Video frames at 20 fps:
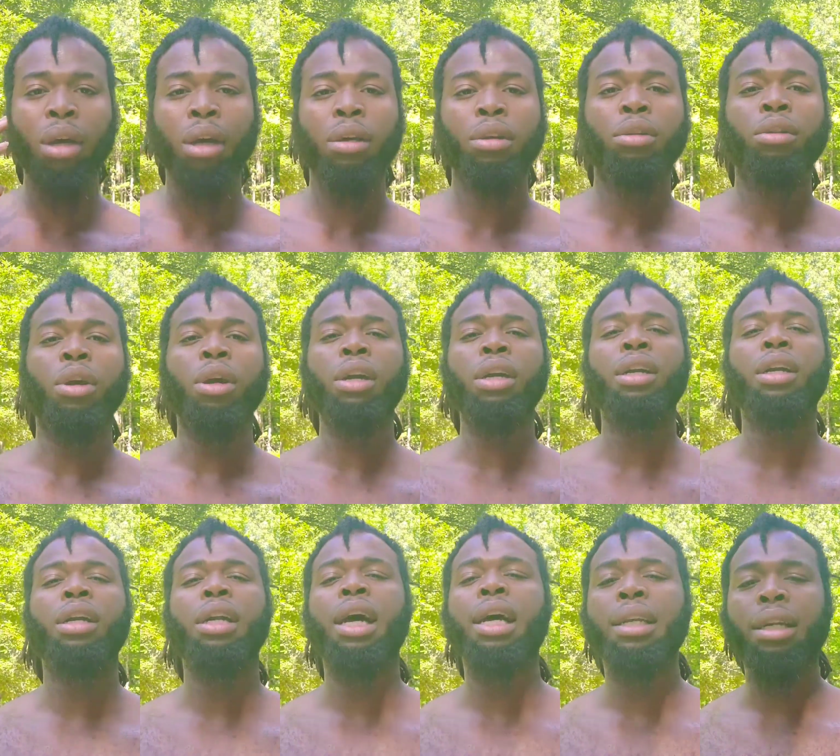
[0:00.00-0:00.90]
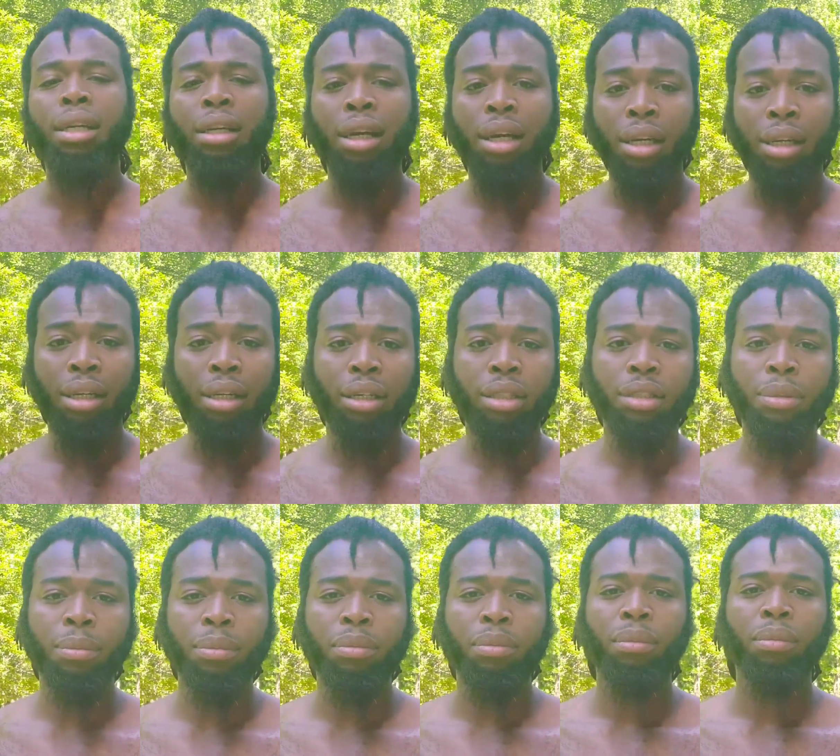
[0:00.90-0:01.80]
30 to 90 days,
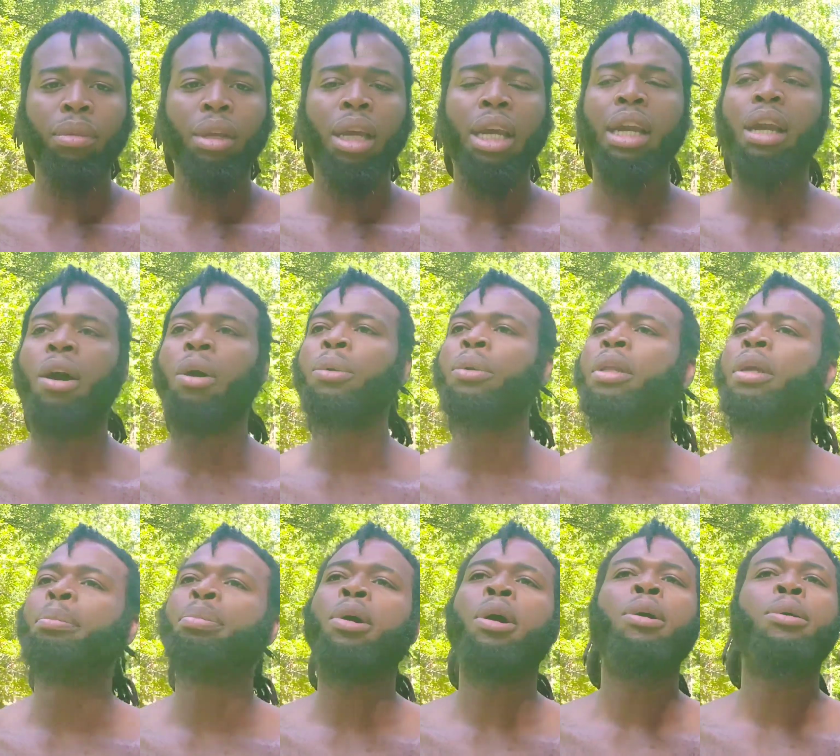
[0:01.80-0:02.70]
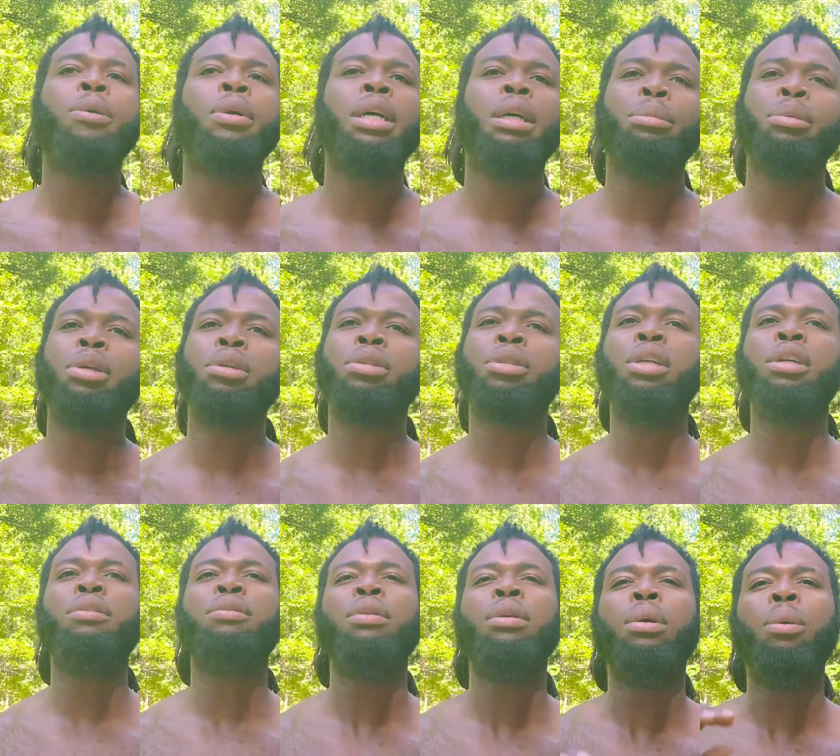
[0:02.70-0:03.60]
and only program
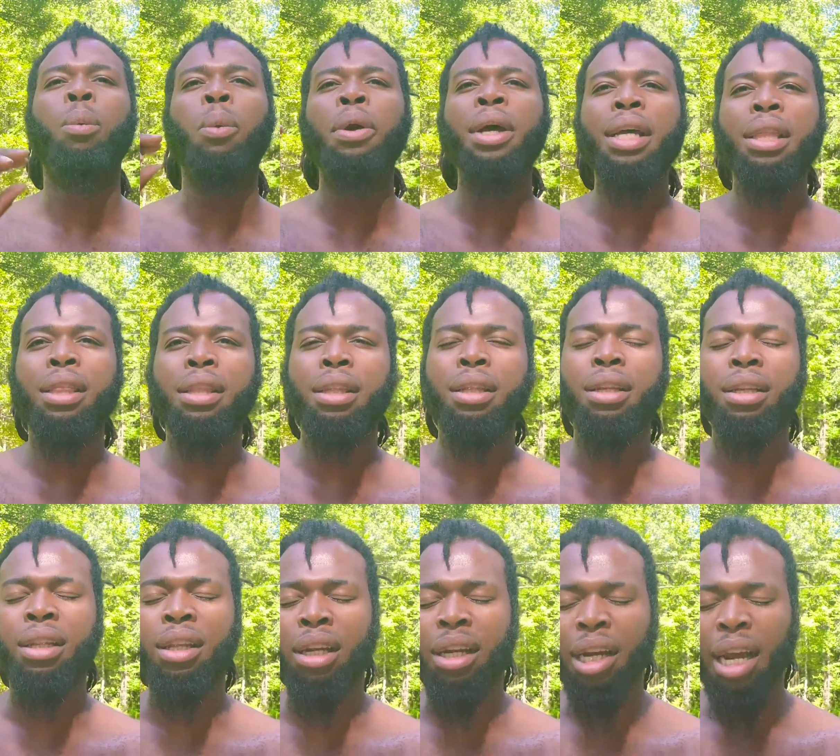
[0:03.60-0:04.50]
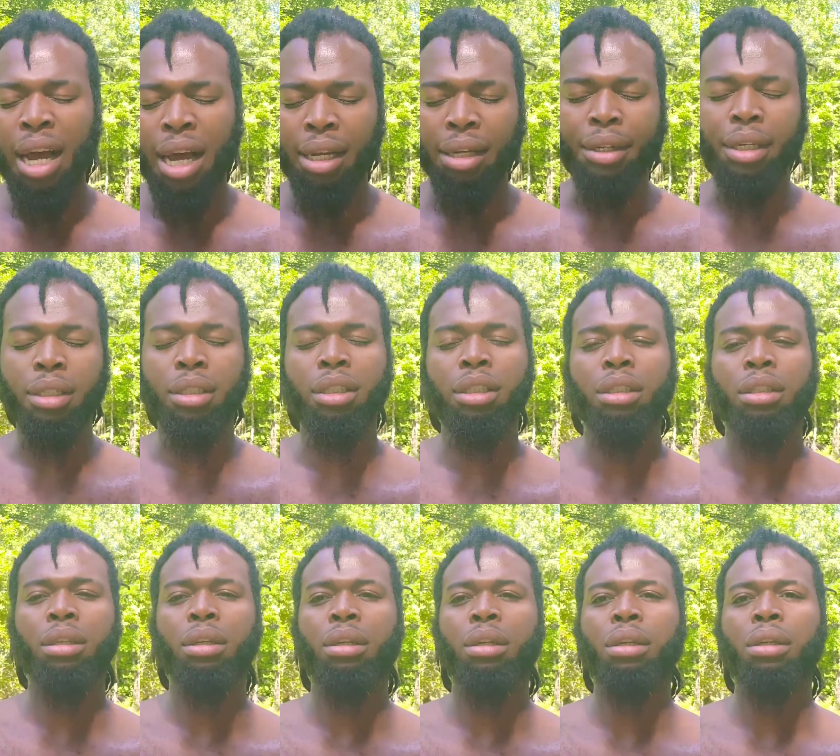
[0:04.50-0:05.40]
yourself with the knowledge
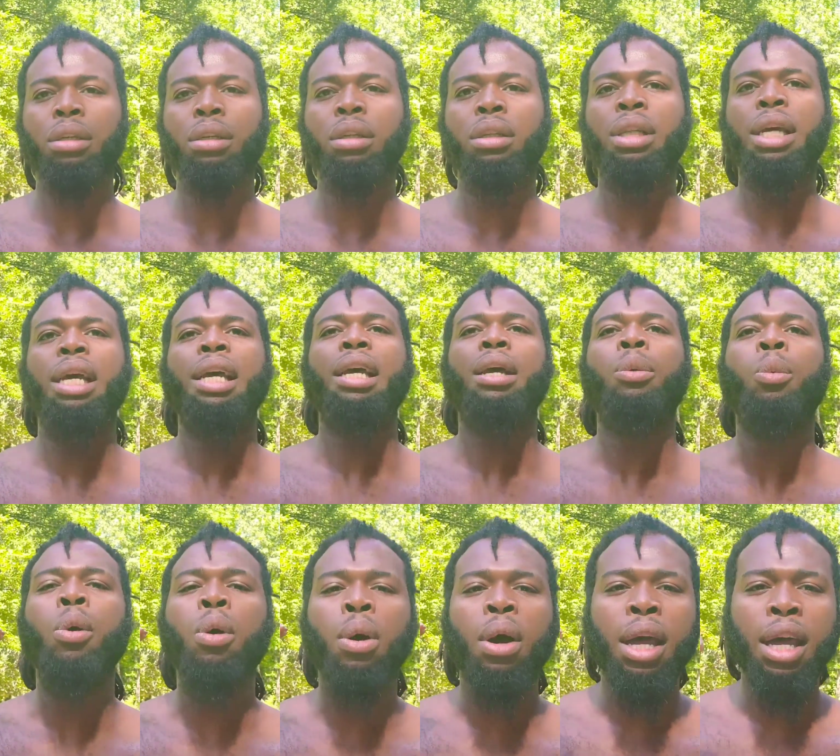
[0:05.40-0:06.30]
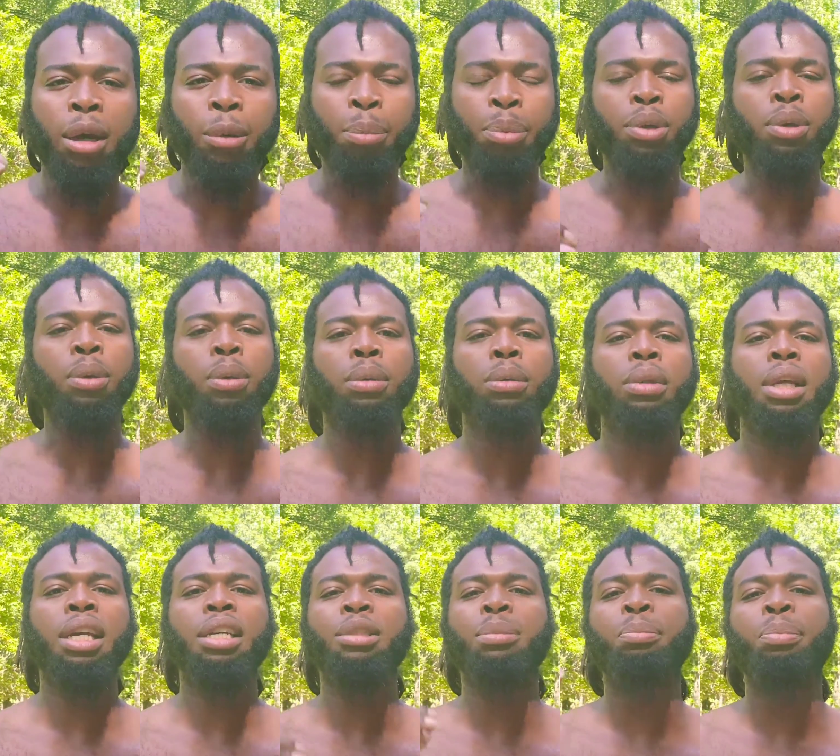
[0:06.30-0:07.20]
that will help you,
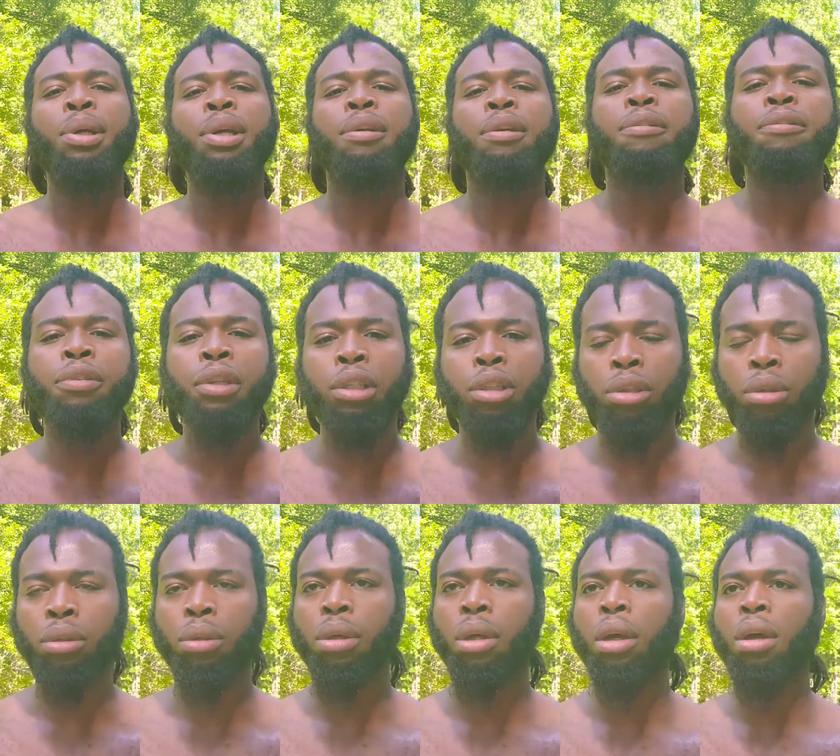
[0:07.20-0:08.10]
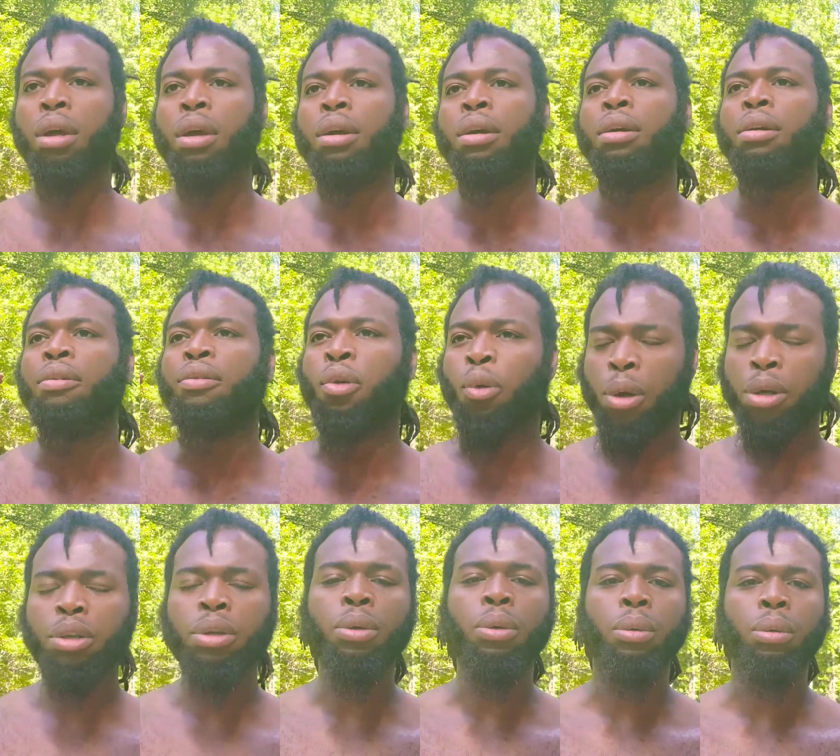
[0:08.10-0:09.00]
that is beneficial for
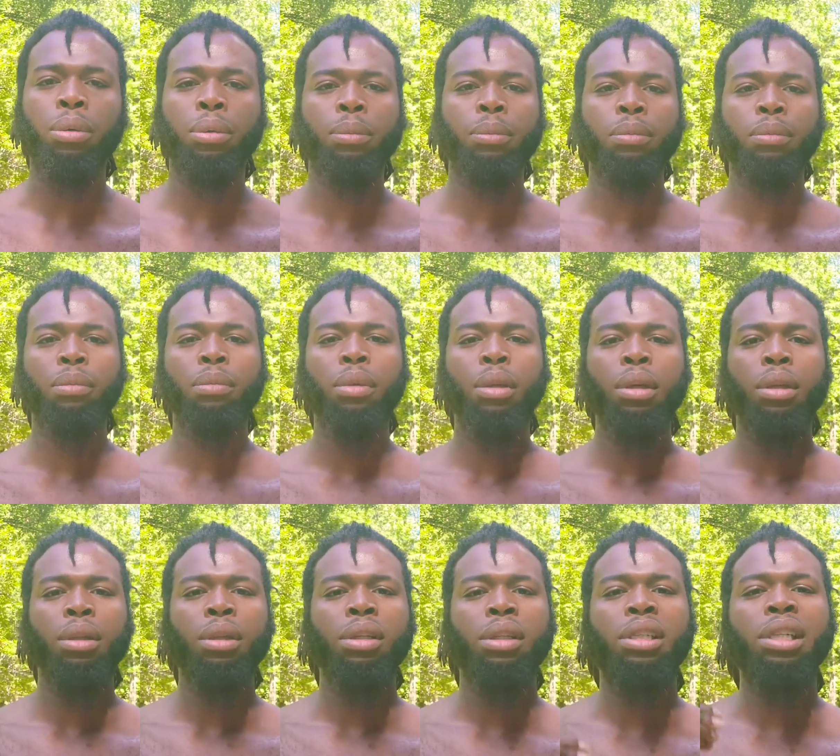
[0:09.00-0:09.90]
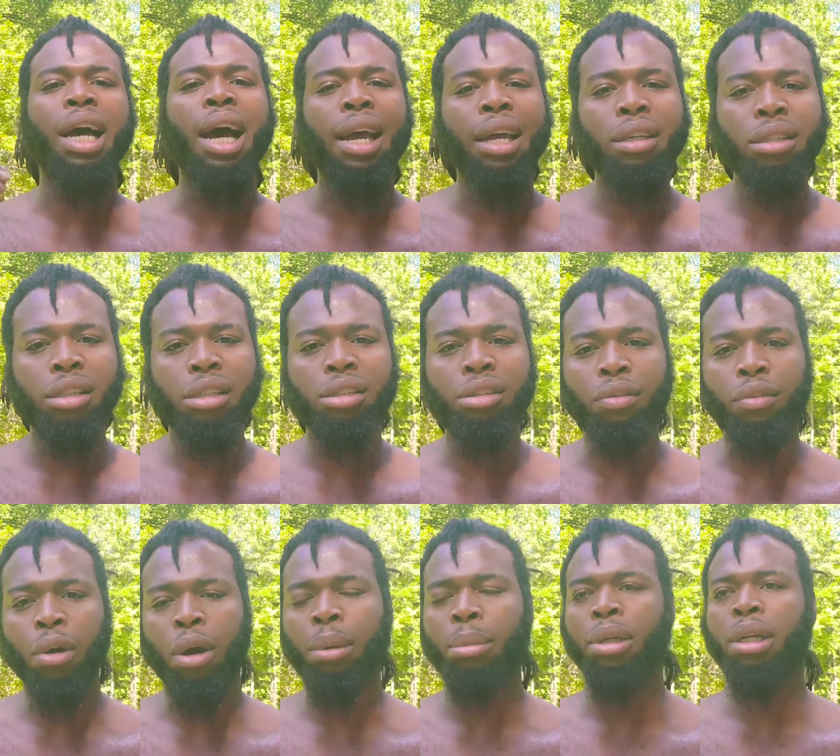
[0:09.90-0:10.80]
you. The sciences
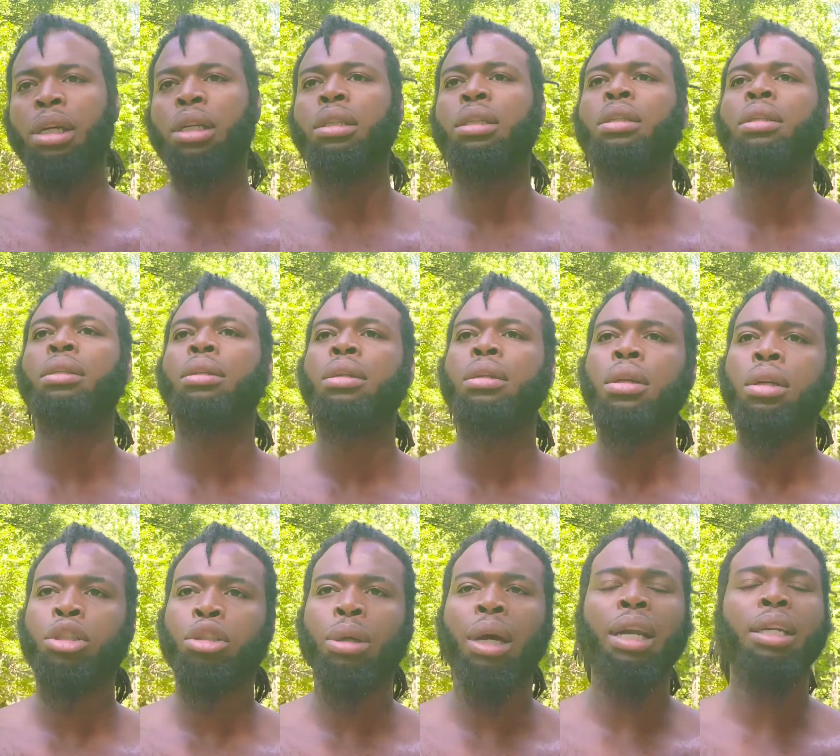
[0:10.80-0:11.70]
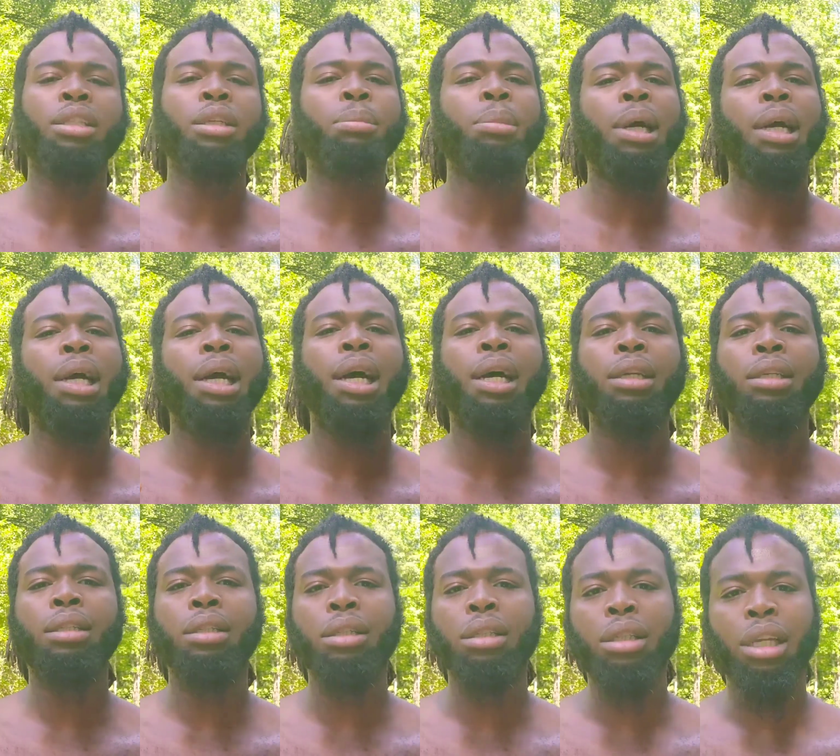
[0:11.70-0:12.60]
of carbonation, astrology,
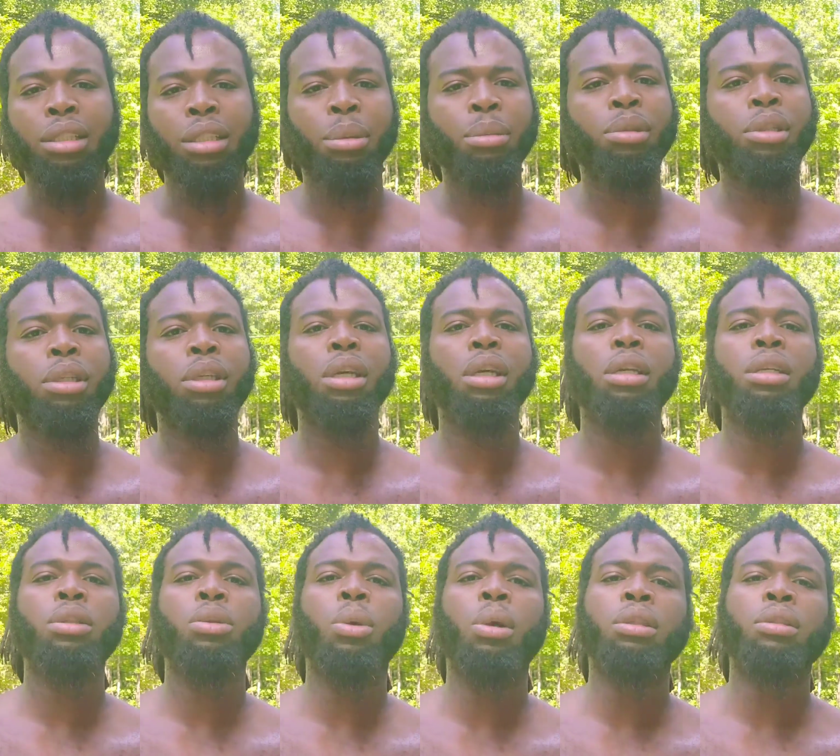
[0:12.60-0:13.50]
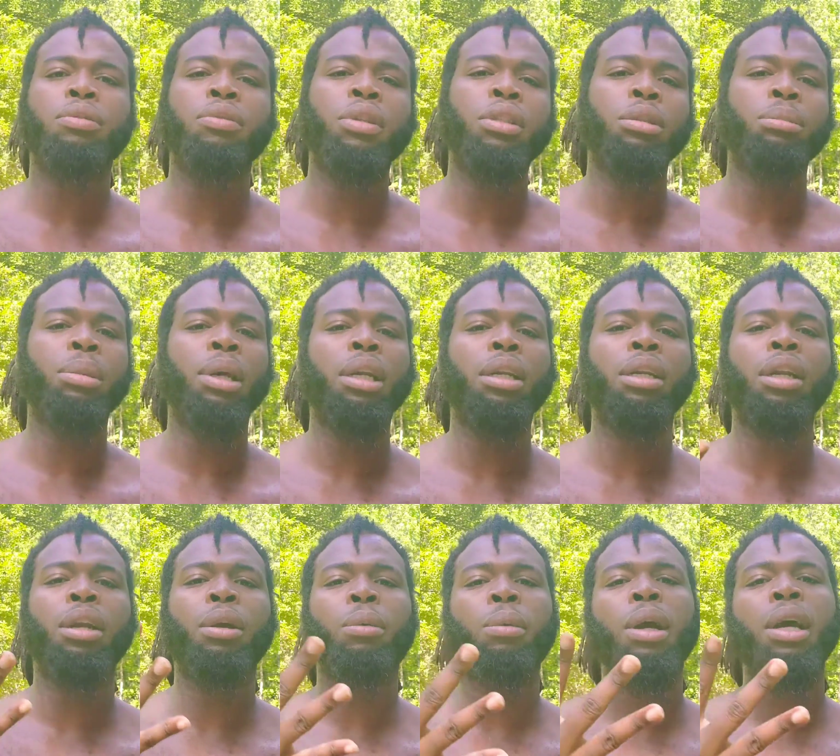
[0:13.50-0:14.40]
biology, epigenetics, quantum physics,
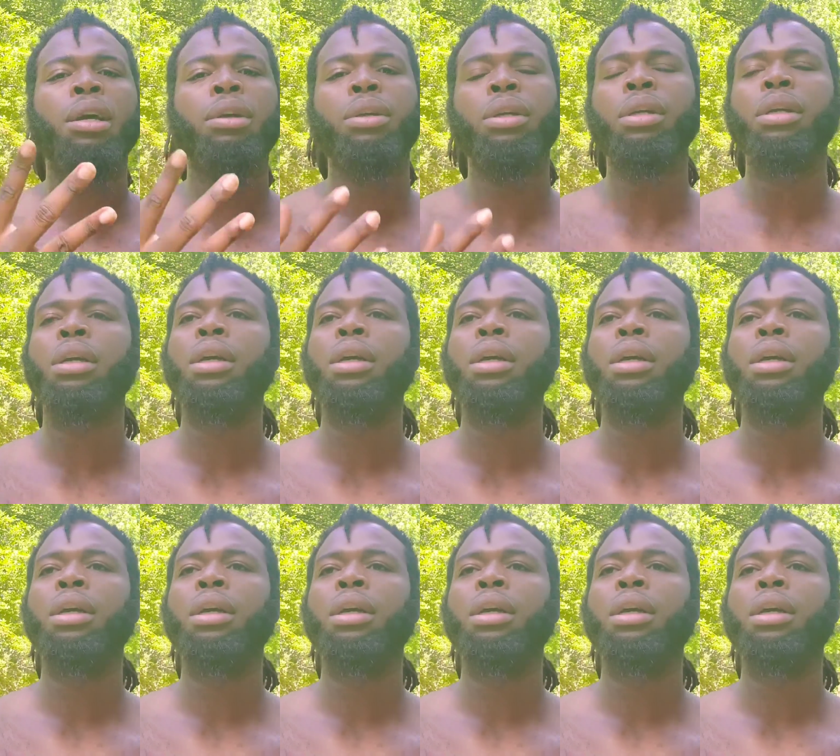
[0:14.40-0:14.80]
melanin and grounding,